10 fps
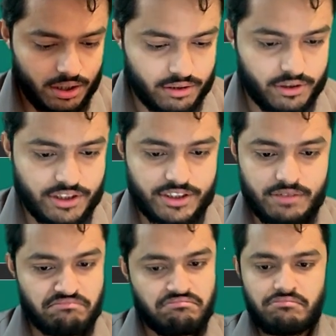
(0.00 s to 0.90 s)
Rust
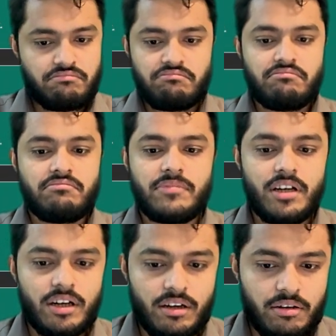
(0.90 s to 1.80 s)

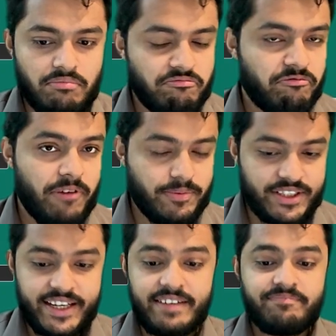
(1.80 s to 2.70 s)

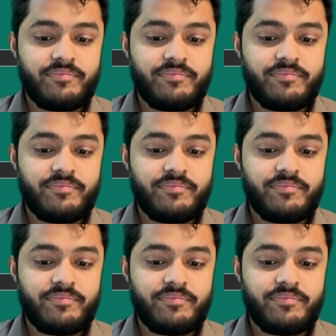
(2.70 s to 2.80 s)
website